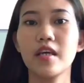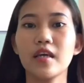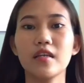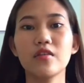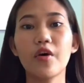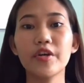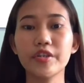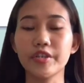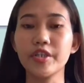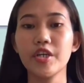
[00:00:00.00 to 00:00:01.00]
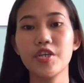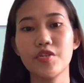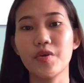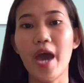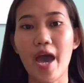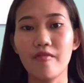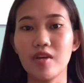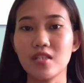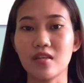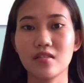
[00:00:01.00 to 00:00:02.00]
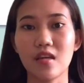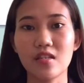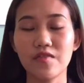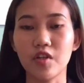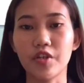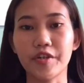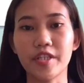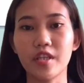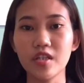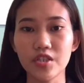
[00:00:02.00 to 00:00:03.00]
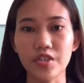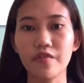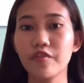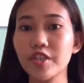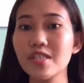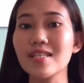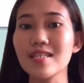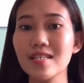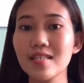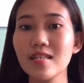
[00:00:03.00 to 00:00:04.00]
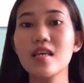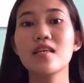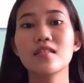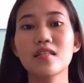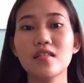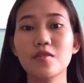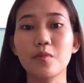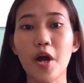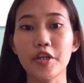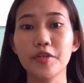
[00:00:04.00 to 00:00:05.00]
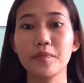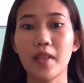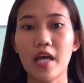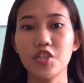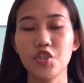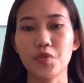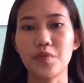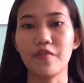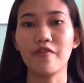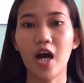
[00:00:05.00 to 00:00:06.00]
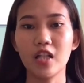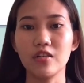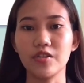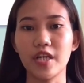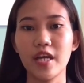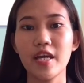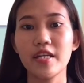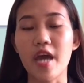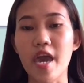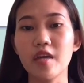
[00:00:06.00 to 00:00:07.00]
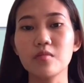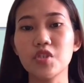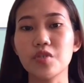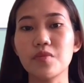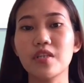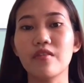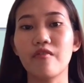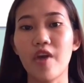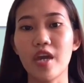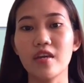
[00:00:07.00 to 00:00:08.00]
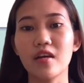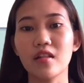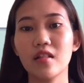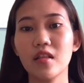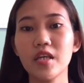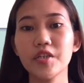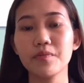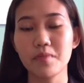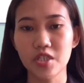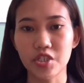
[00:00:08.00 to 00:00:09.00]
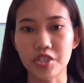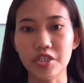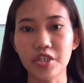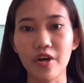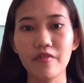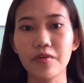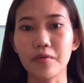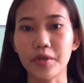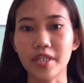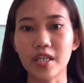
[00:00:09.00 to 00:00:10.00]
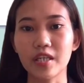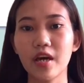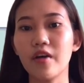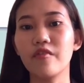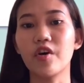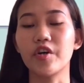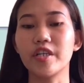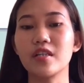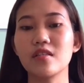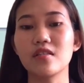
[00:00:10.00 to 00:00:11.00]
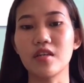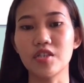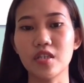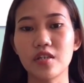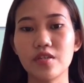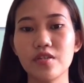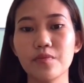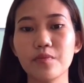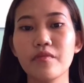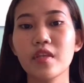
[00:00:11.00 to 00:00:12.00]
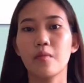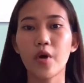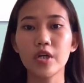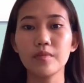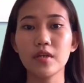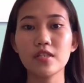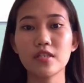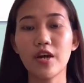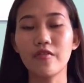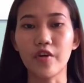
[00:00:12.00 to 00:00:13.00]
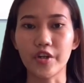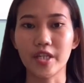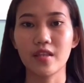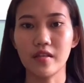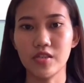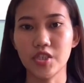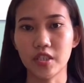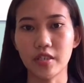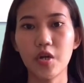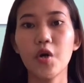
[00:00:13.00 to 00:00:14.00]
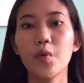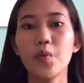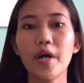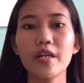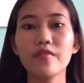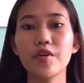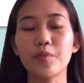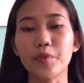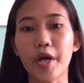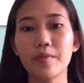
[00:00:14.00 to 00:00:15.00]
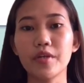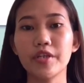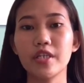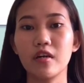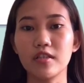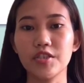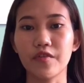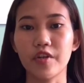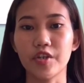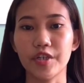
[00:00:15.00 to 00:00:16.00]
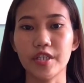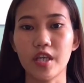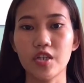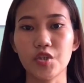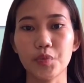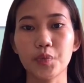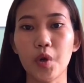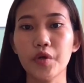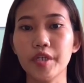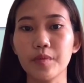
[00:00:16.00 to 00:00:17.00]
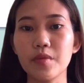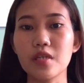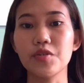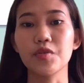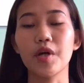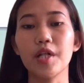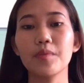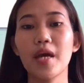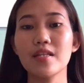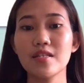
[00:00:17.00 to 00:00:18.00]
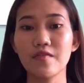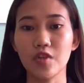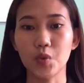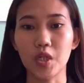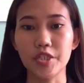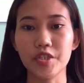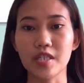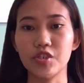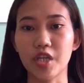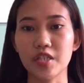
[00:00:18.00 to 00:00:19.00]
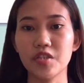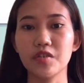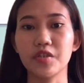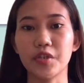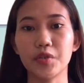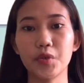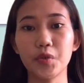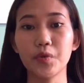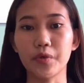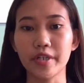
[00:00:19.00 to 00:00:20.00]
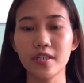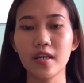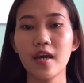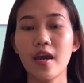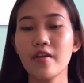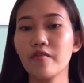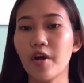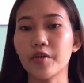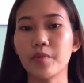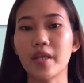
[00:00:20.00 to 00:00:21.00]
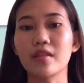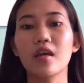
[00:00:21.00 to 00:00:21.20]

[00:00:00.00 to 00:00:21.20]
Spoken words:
In order to have a successful orientation, first is systematic plan should be followed. The aim should be convey a clear picture of the working of the organizations. Purpose of orientation. One of the primary goals of an orientation program is to help individuals adjust to their new work environment.